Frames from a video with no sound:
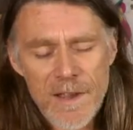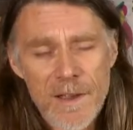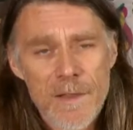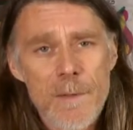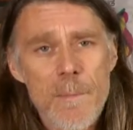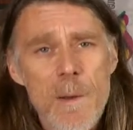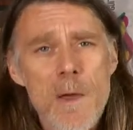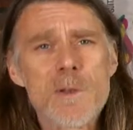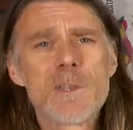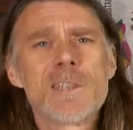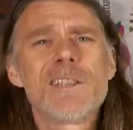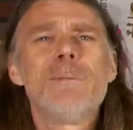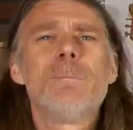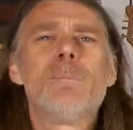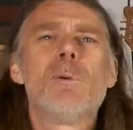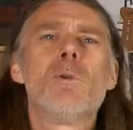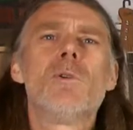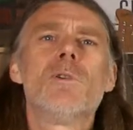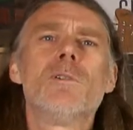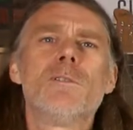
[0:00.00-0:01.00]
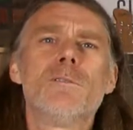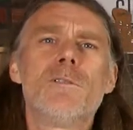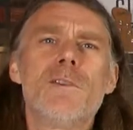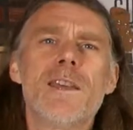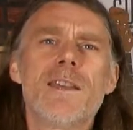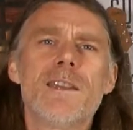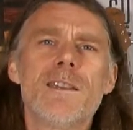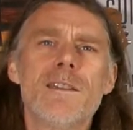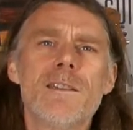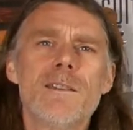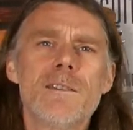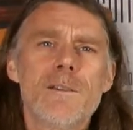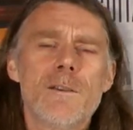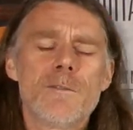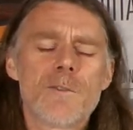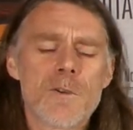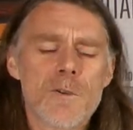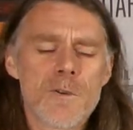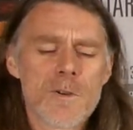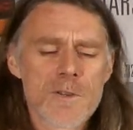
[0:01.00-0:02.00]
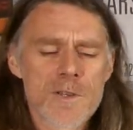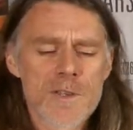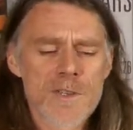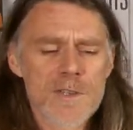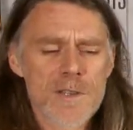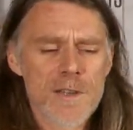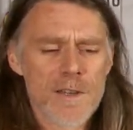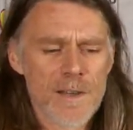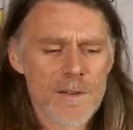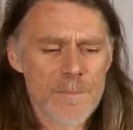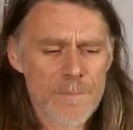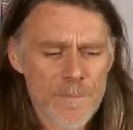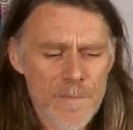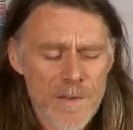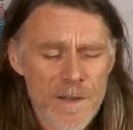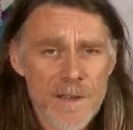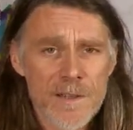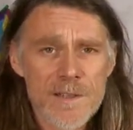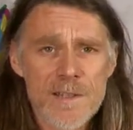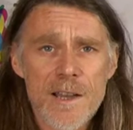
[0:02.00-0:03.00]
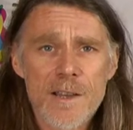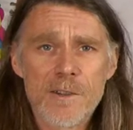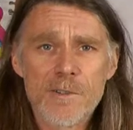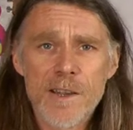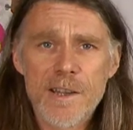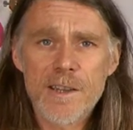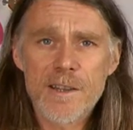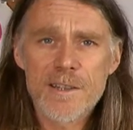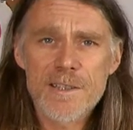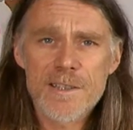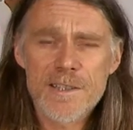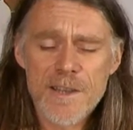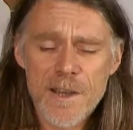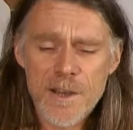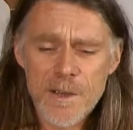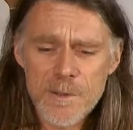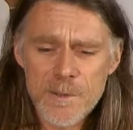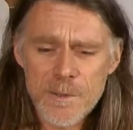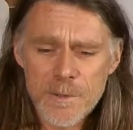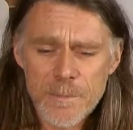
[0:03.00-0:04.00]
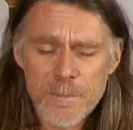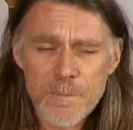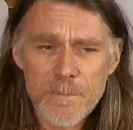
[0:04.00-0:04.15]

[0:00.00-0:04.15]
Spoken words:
The most important thing, of course, as our regulars know,